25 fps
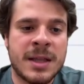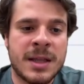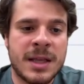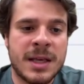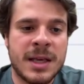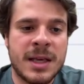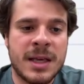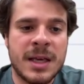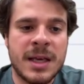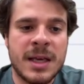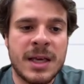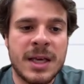
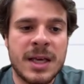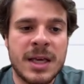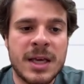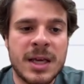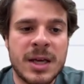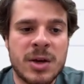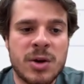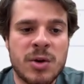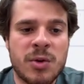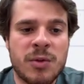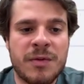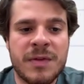
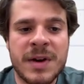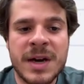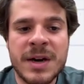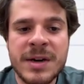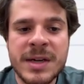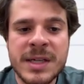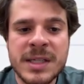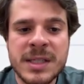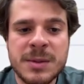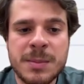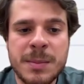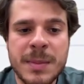The
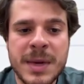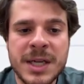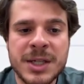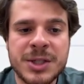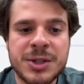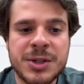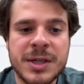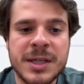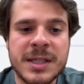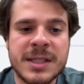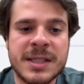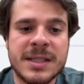covariance
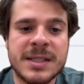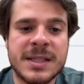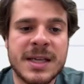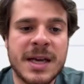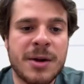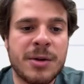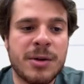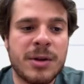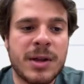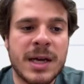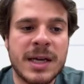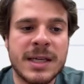matrix is
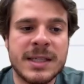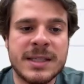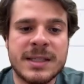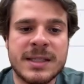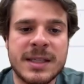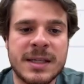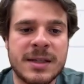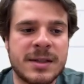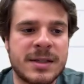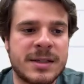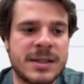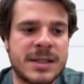
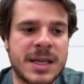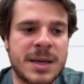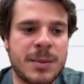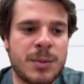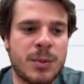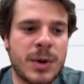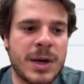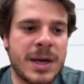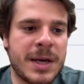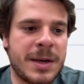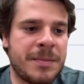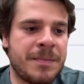analyzed in the
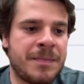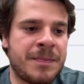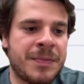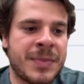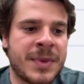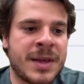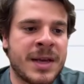same way.